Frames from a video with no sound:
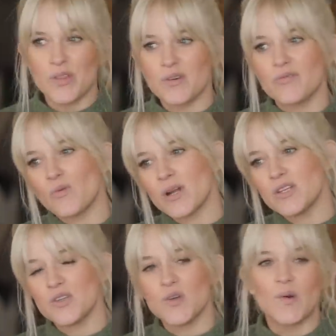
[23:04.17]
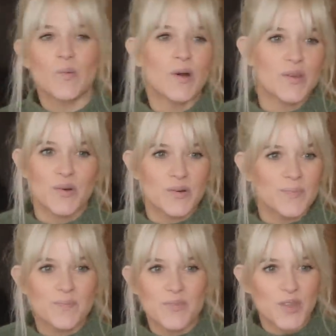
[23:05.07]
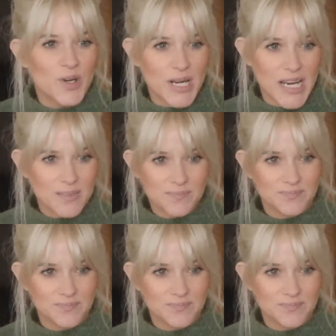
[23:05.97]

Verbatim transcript: whether you're 42, or whether you're 30.